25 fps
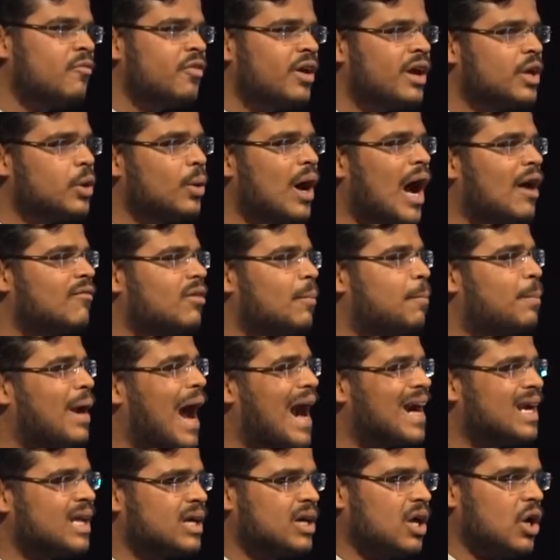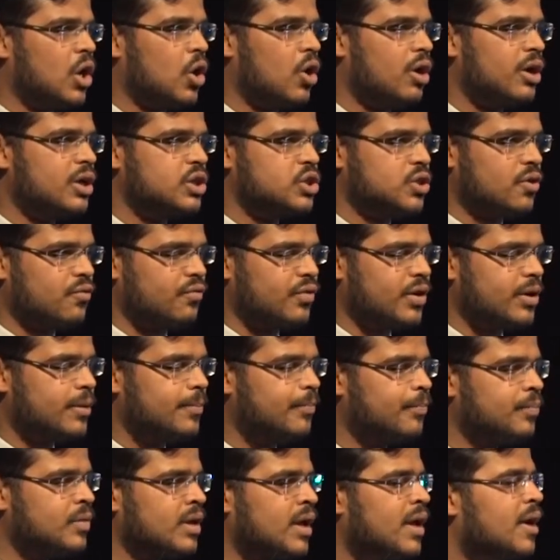where you have a practical knowledge of it,
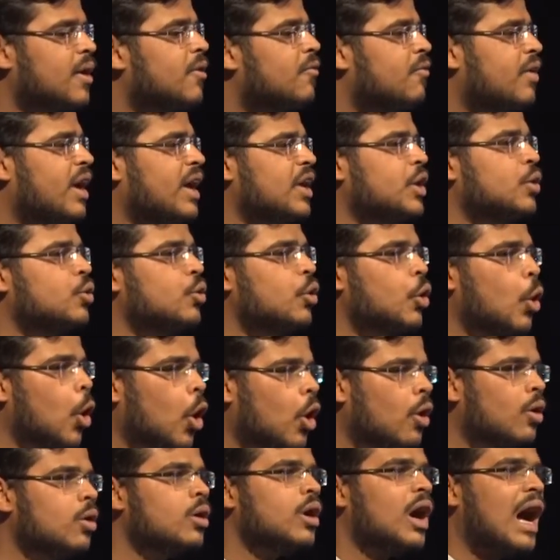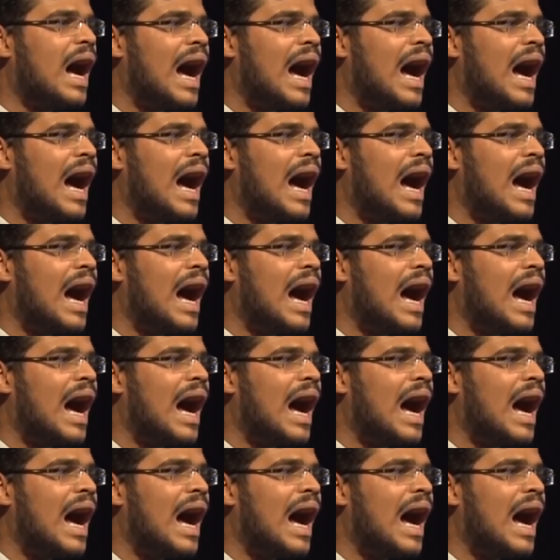where you know